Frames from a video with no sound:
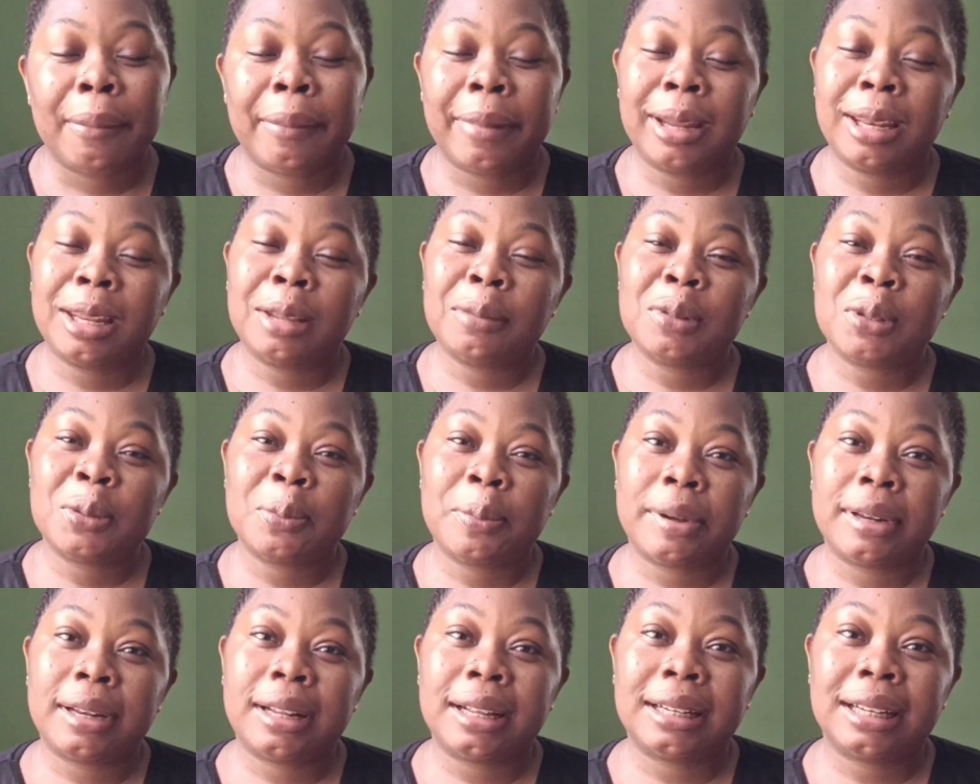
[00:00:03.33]
My name is
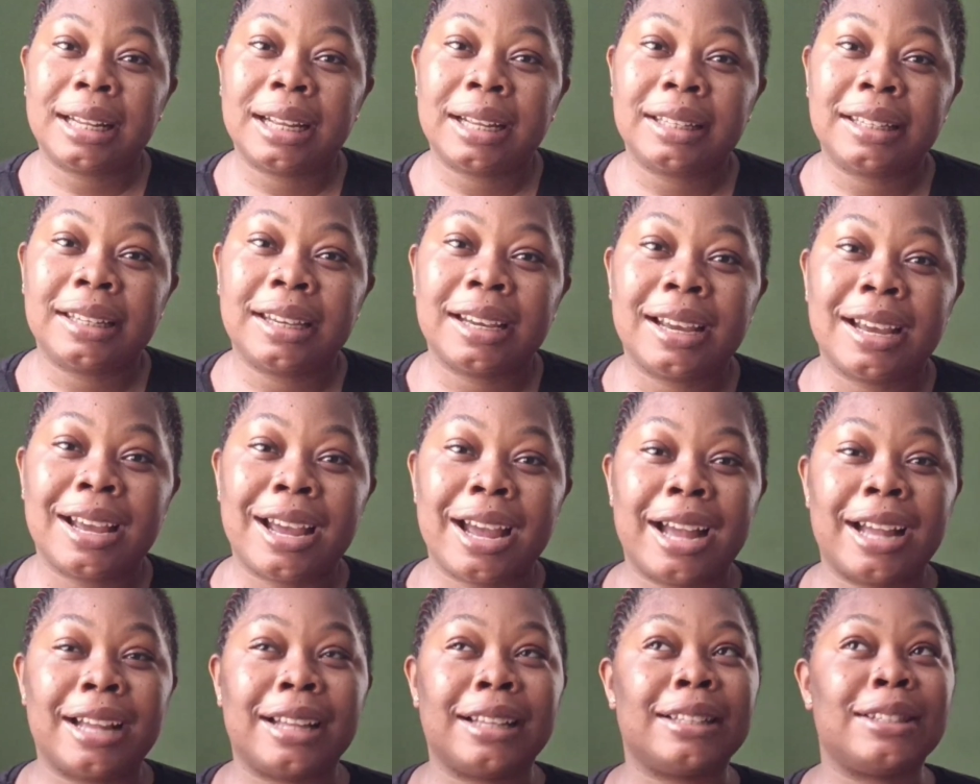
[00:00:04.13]
Paula
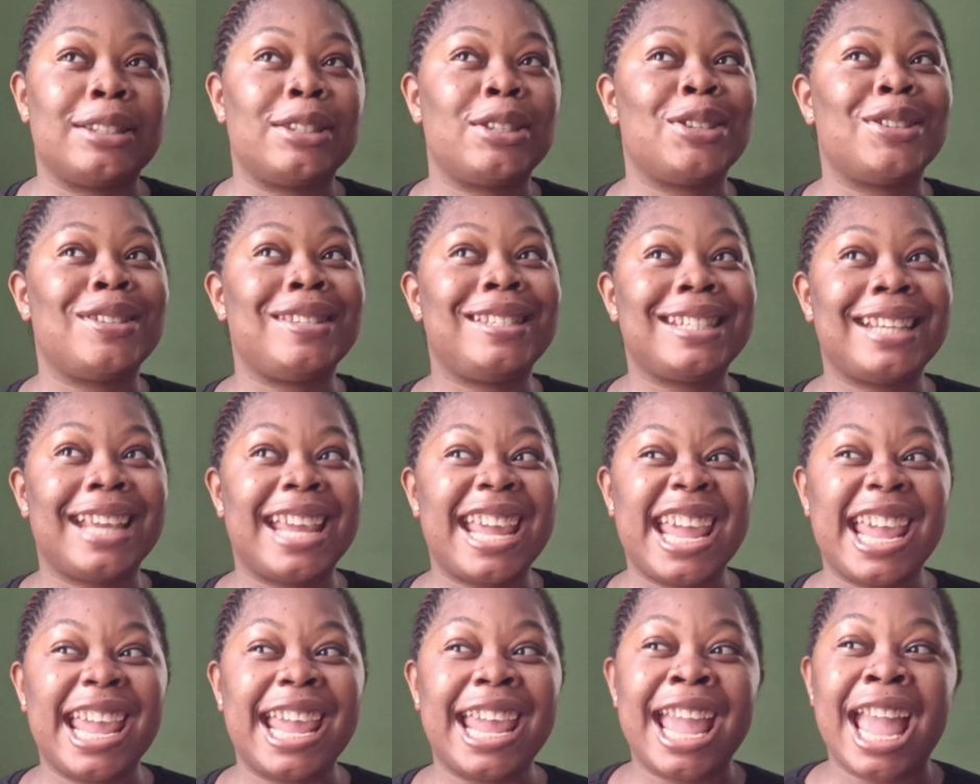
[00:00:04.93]
Nanya and
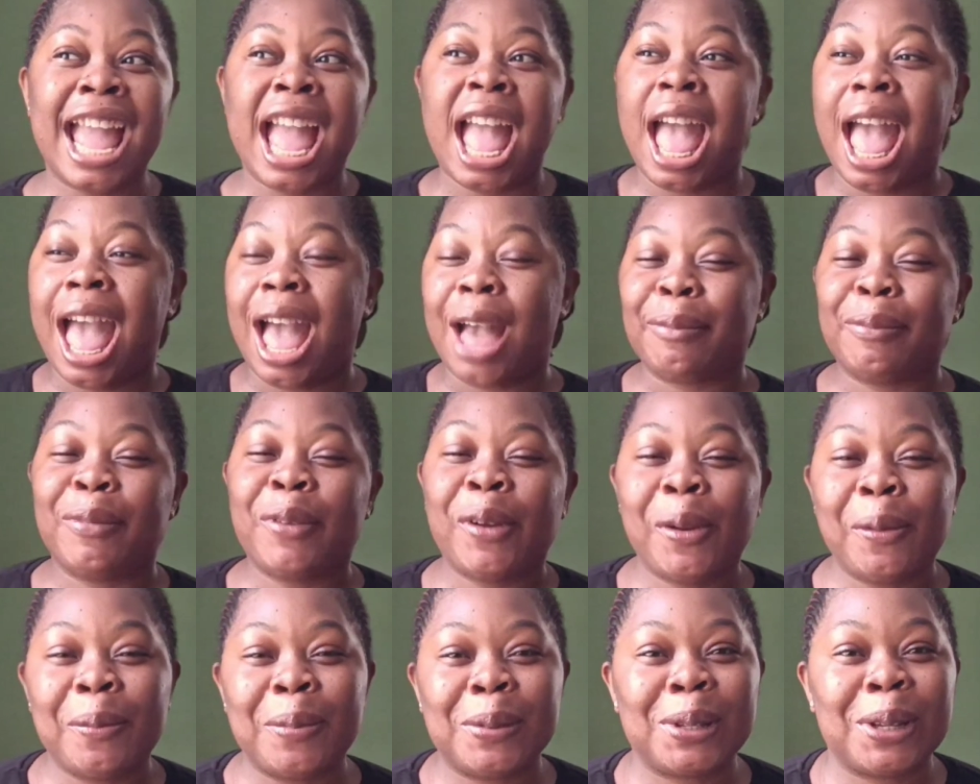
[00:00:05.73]
today I'm
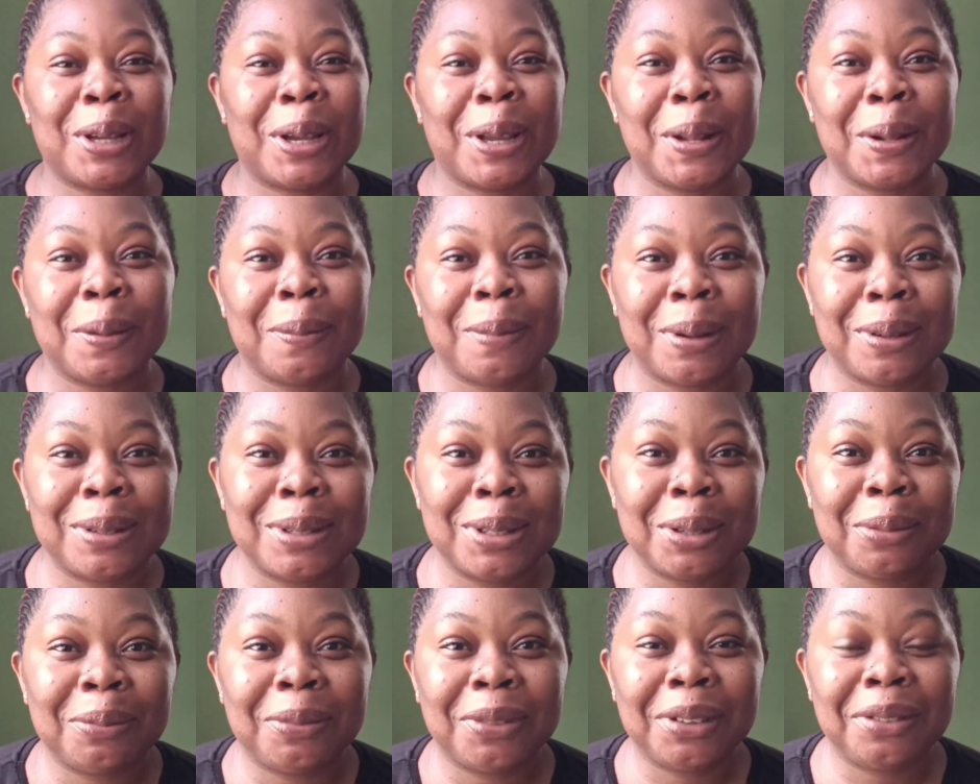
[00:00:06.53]
going to be talking
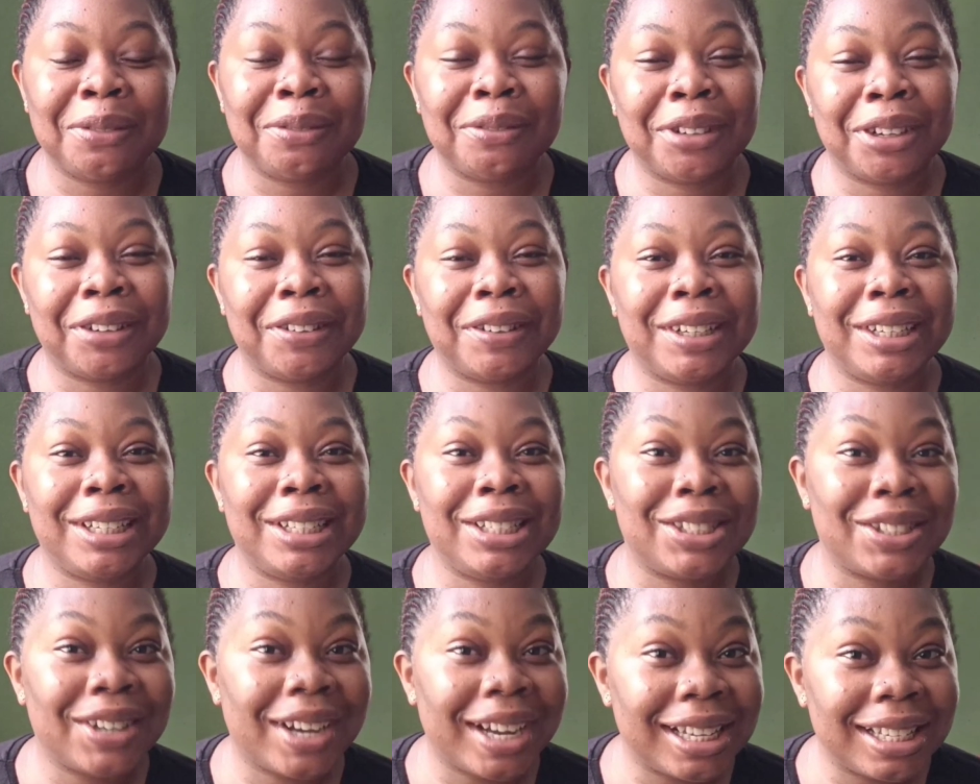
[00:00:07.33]
about something very
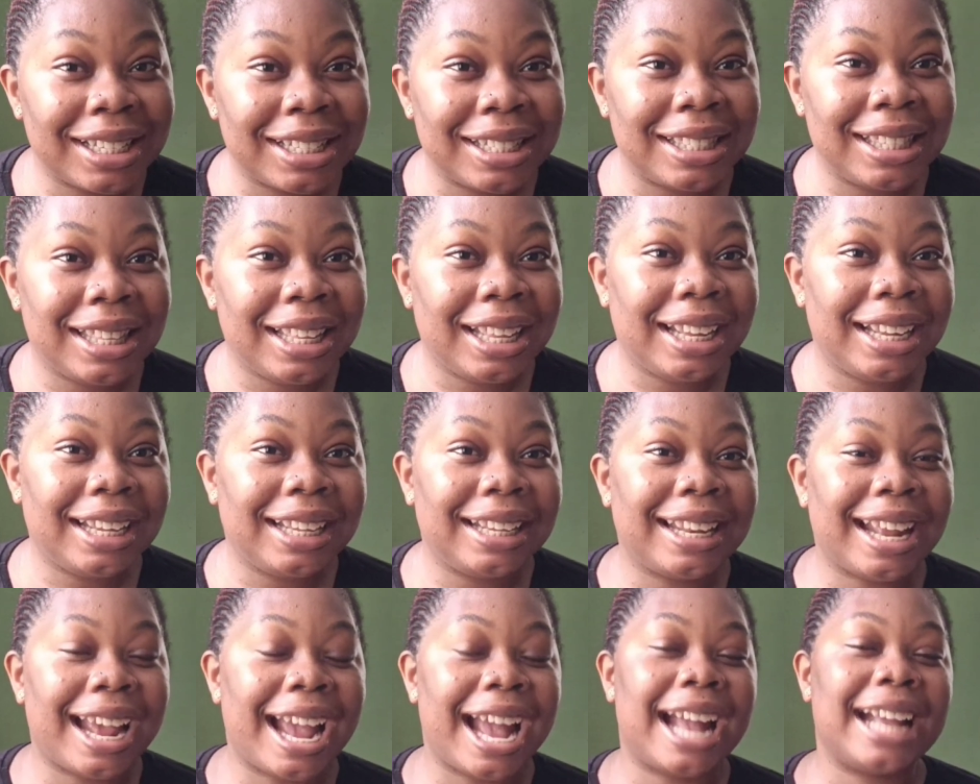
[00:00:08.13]

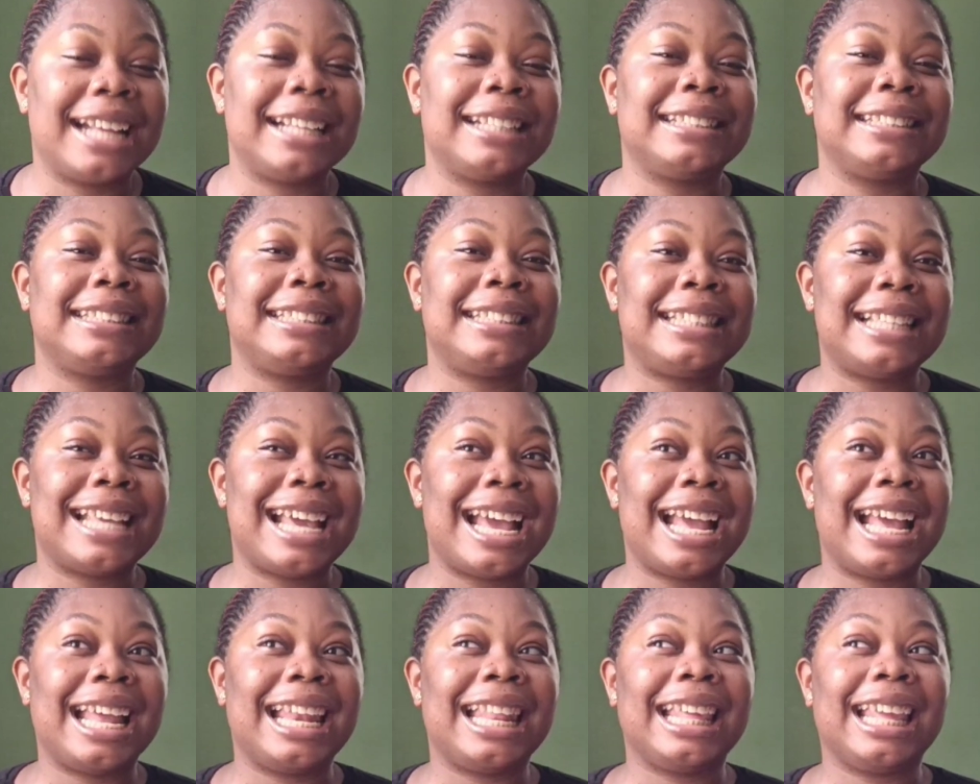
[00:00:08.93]
interesting, and
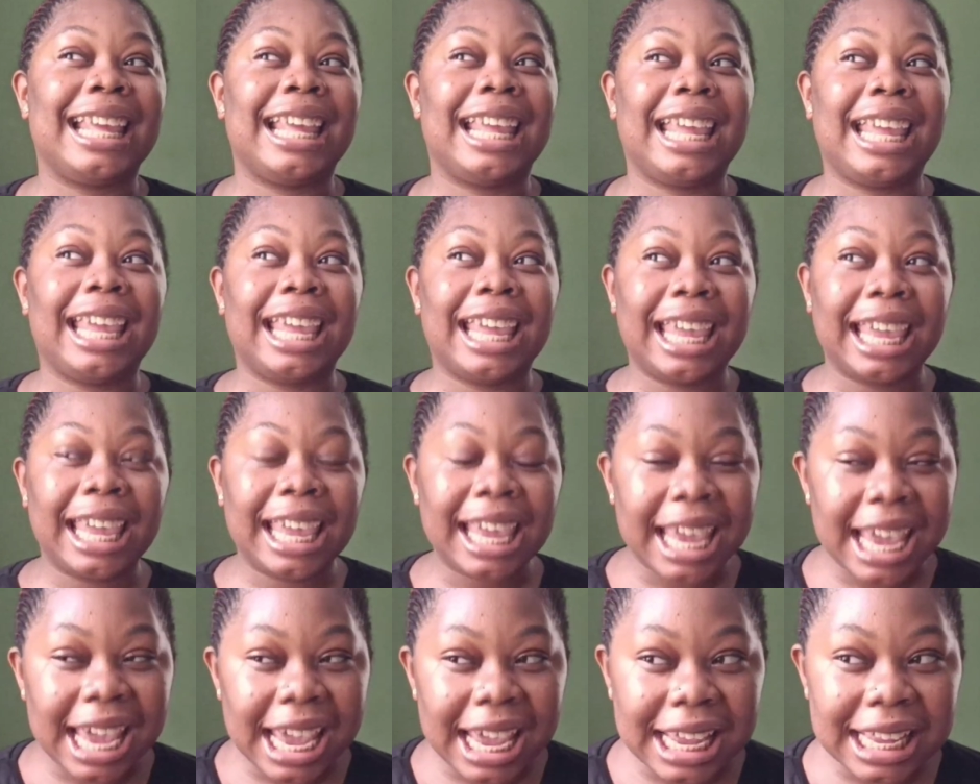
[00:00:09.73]
that
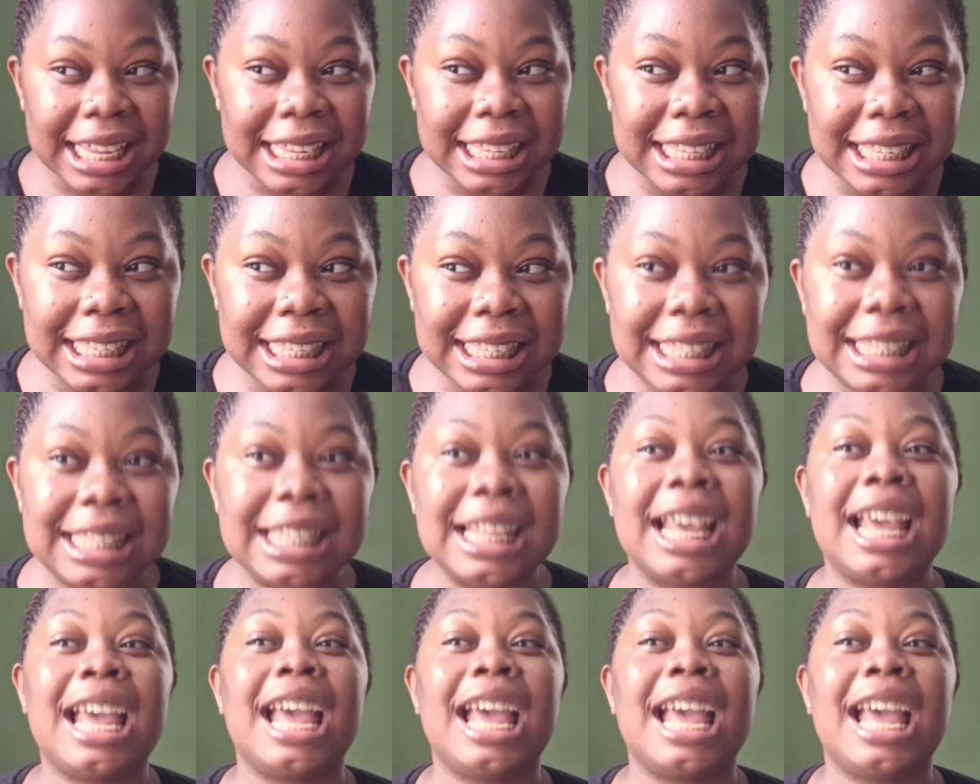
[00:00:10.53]
is